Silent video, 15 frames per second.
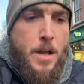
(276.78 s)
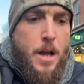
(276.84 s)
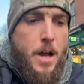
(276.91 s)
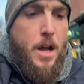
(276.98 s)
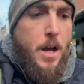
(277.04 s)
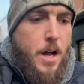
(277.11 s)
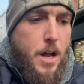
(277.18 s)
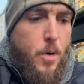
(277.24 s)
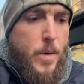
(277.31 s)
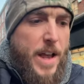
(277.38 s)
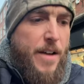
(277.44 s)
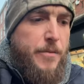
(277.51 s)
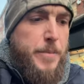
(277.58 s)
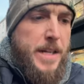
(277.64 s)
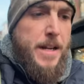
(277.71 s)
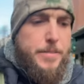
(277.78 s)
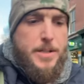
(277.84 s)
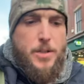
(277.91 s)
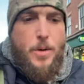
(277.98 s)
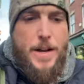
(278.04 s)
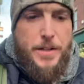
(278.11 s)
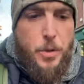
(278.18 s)
Uh, we have
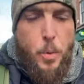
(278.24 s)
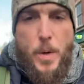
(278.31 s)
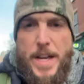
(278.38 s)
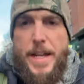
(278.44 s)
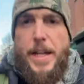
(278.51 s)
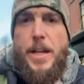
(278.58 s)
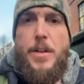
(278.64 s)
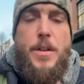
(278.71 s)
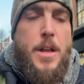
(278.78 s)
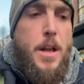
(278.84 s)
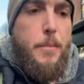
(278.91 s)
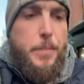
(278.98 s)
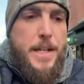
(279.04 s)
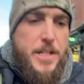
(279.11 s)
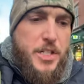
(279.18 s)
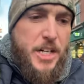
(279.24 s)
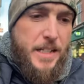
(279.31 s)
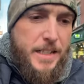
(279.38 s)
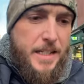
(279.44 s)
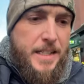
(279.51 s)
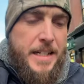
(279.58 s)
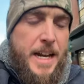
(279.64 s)
meetups throughout the week. Please check
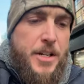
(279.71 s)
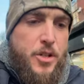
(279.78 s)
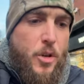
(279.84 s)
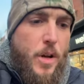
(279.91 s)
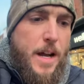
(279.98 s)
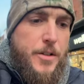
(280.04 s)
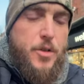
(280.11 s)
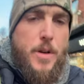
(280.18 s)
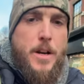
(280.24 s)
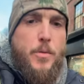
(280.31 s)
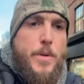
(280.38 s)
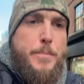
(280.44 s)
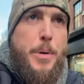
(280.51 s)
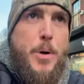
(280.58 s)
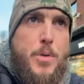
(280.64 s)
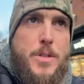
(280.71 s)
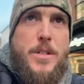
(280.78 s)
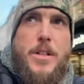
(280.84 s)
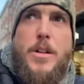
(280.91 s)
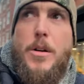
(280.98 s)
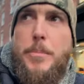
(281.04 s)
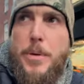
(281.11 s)
the schedule. I'll try and repost
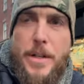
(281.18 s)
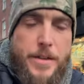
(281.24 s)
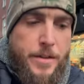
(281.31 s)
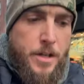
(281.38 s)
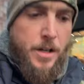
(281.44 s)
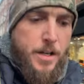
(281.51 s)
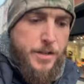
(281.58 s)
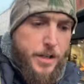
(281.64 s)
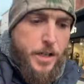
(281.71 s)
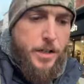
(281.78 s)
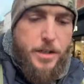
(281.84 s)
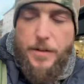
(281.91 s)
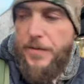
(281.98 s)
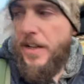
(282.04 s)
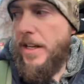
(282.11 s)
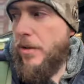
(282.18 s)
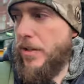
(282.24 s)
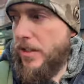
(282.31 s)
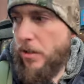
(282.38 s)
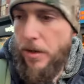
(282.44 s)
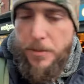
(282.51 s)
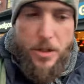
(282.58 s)
it or put it in the, the, the video
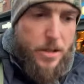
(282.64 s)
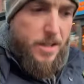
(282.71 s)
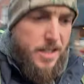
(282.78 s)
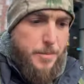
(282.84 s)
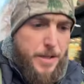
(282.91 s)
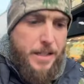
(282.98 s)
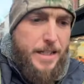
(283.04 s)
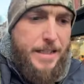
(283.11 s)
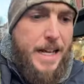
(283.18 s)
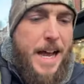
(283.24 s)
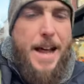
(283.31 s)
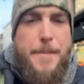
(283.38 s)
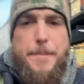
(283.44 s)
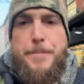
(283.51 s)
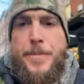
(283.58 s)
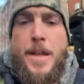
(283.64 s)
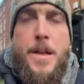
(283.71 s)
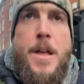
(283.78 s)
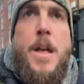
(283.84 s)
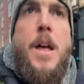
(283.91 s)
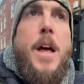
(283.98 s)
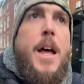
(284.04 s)
description or something like that.
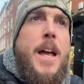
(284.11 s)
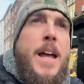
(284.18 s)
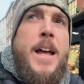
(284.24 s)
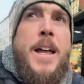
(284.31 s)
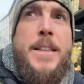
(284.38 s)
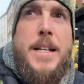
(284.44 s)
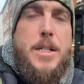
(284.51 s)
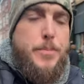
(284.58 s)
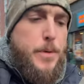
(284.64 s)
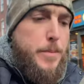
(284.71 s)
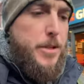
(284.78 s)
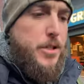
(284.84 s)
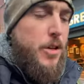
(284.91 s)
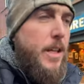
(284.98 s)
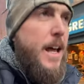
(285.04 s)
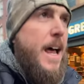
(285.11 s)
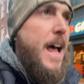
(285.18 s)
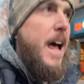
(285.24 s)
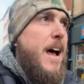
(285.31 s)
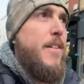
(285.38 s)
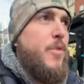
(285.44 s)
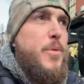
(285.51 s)
And that's pretty much all I
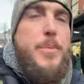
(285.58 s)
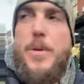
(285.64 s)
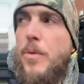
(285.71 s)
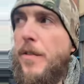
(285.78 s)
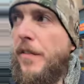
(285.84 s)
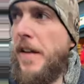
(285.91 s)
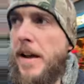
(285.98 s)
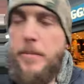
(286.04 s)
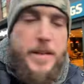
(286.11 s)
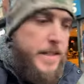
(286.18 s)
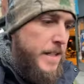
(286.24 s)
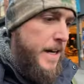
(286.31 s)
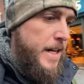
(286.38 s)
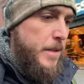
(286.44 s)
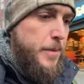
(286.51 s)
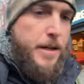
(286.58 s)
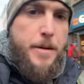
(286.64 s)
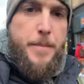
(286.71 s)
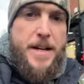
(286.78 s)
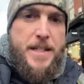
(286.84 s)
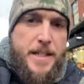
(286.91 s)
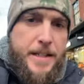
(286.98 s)
have. We've been with family today. It's been an
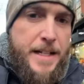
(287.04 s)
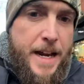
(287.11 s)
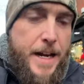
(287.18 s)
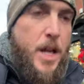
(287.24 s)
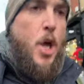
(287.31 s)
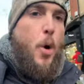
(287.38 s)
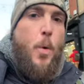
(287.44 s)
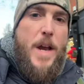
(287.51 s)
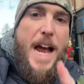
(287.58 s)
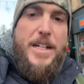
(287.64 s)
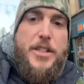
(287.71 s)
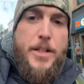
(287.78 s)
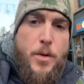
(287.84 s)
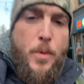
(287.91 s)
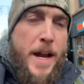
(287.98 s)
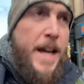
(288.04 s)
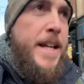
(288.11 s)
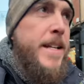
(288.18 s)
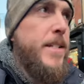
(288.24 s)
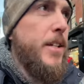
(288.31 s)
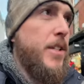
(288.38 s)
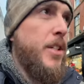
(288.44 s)
amazing day. We actually ran
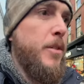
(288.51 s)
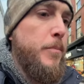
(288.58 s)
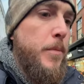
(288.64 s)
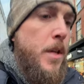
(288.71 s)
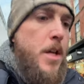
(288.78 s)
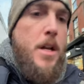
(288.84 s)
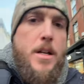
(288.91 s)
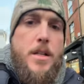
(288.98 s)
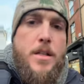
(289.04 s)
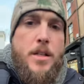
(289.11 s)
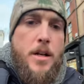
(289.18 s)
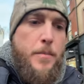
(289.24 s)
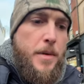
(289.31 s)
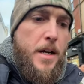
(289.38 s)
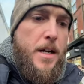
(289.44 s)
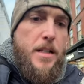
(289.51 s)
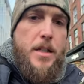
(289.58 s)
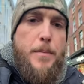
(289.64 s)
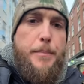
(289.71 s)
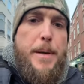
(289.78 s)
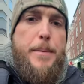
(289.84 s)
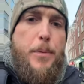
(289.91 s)
into some some uh,
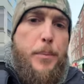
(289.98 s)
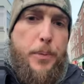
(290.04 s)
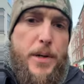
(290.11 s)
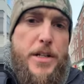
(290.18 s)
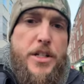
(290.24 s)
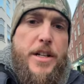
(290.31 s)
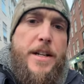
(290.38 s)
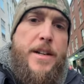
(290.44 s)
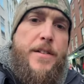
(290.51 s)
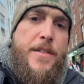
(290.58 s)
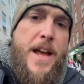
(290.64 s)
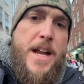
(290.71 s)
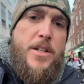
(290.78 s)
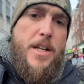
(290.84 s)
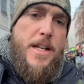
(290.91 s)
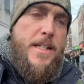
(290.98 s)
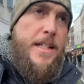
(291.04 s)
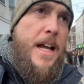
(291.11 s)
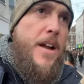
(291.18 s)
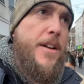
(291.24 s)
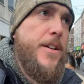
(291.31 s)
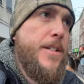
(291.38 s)
some people preaching and
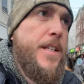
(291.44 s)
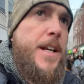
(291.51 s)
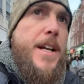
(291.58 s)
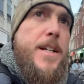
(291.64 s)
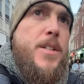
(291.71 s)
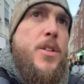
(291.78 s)
evangelizing out here today.